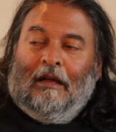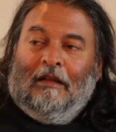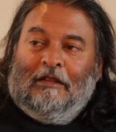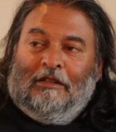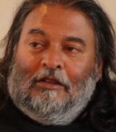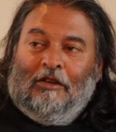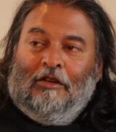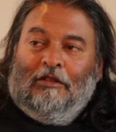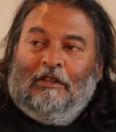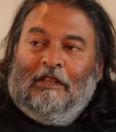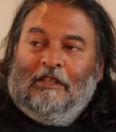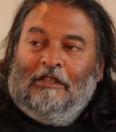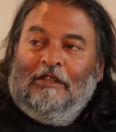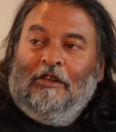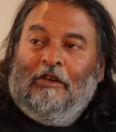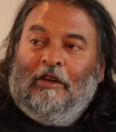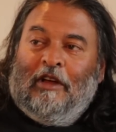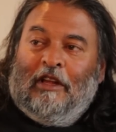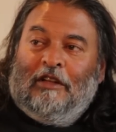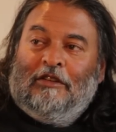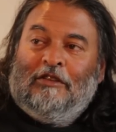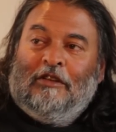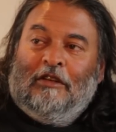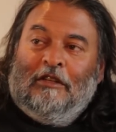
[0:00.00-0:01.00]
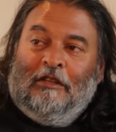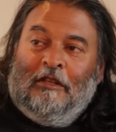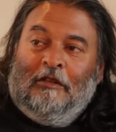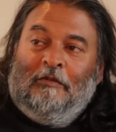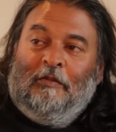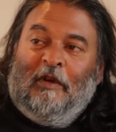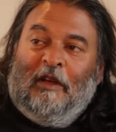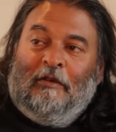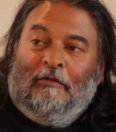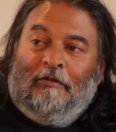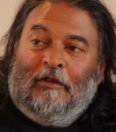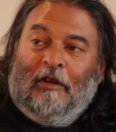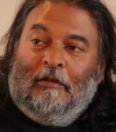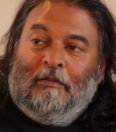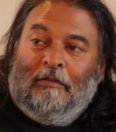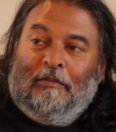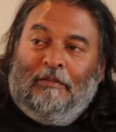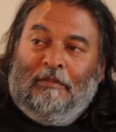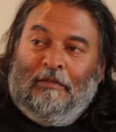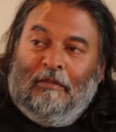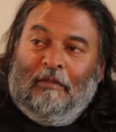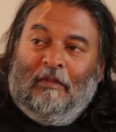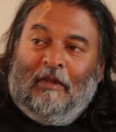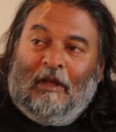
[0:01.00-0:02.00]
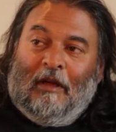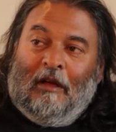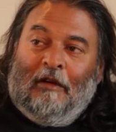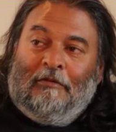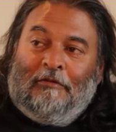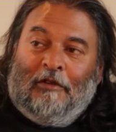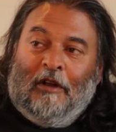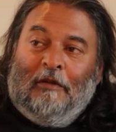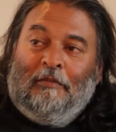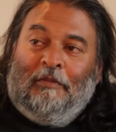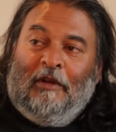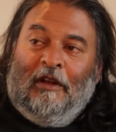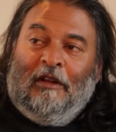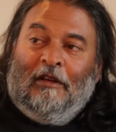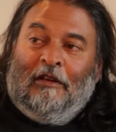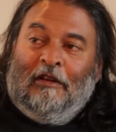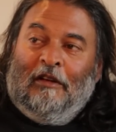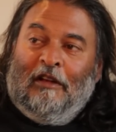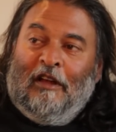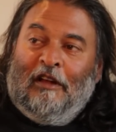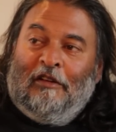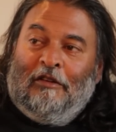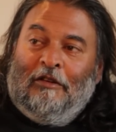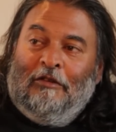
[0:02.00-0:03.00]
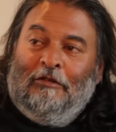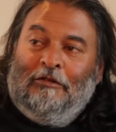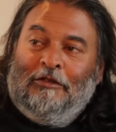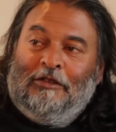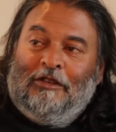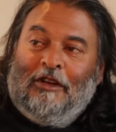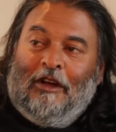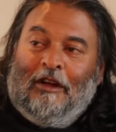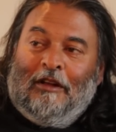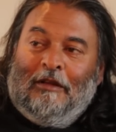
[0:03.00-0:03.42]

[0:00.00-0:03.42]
I saw these new headshots. This is our friend Peter Konerko.